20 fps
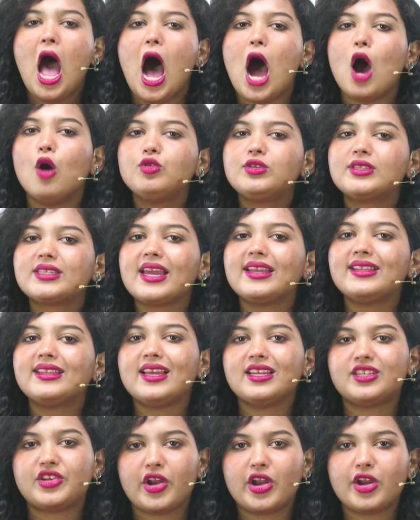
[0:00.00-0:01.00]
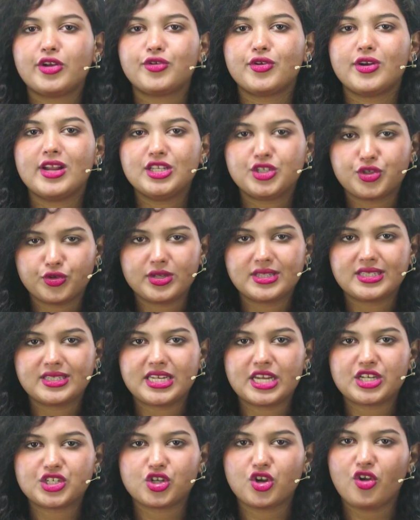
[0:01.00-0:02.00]
outside the territorial
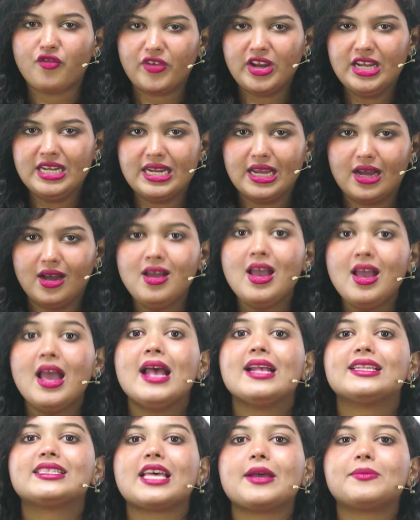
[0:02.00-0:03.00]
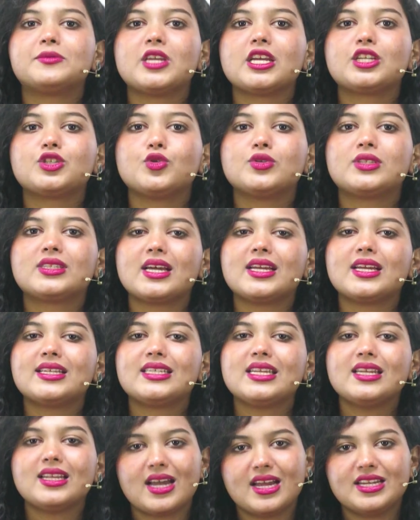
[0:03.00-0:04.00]
jurisdiction of India, subject to
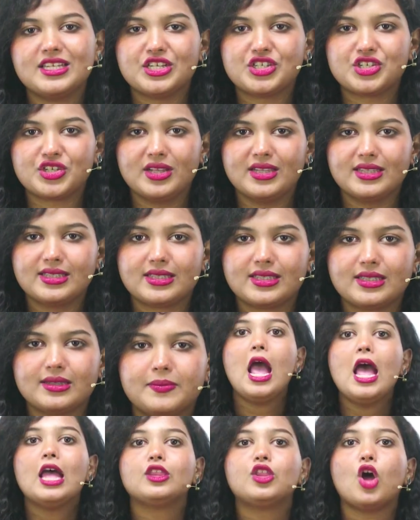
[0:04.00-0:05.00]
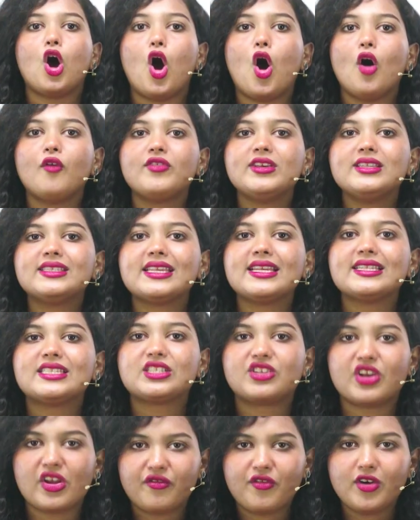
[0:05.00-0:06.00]
certain conditions. The
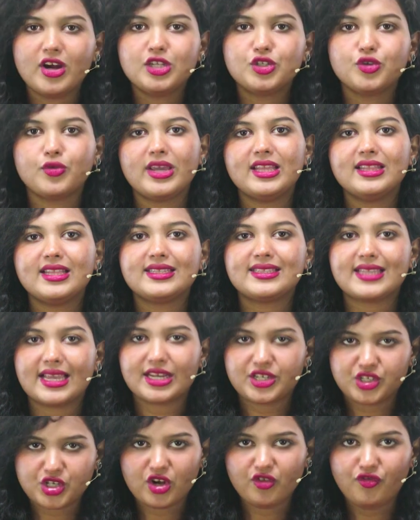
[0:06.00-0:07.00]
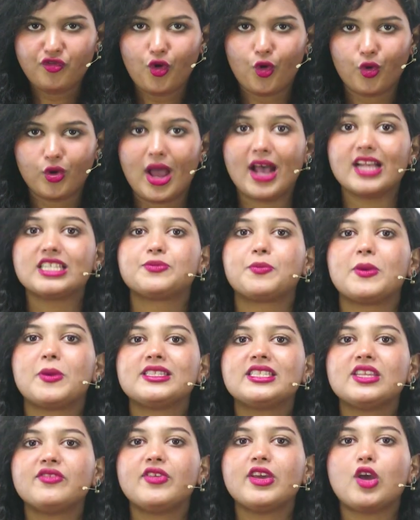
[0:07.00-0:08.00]
offences referred to in the Section 4 are
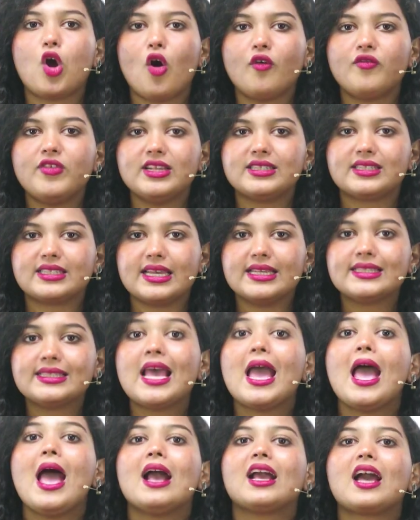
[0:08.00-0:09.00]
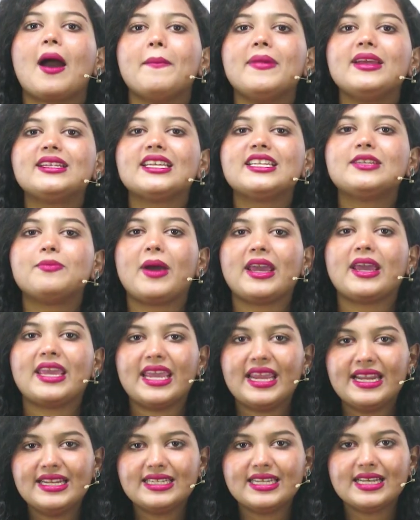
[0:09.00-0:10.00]
specific offences committed by
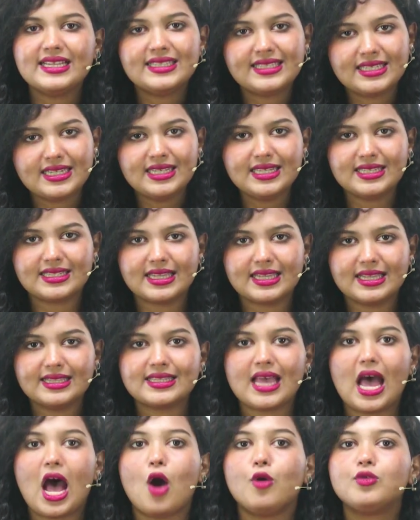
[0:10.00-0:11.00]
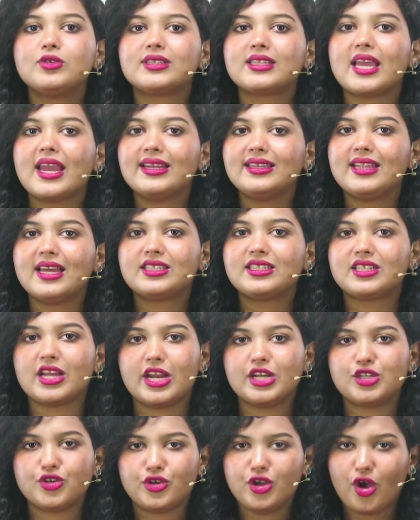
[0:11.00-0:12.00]
Indian citizens outside the
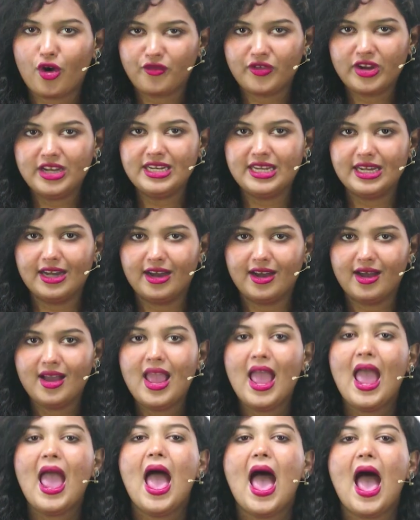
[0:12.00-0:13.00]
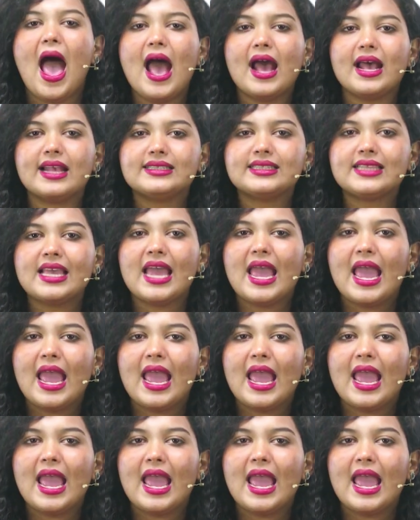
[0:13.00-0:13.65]
territory of India, as